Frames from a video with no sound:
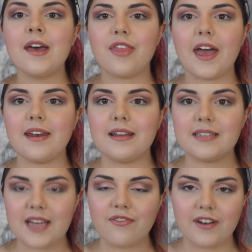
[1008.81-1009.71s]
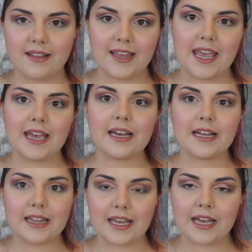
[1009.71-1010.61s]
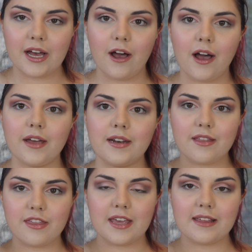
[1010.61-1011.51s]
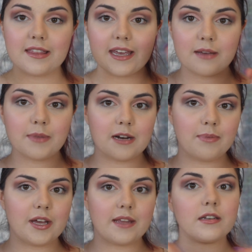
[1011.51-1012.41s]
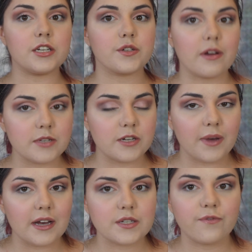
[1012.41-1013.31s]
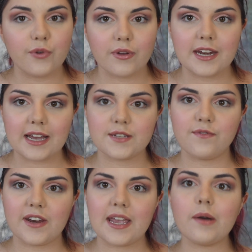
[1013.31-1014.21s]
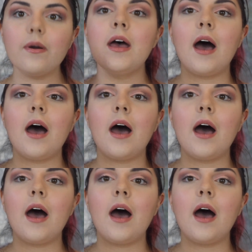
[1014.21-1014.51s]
then definitely click on the link I'm going to put in the description box for the next video.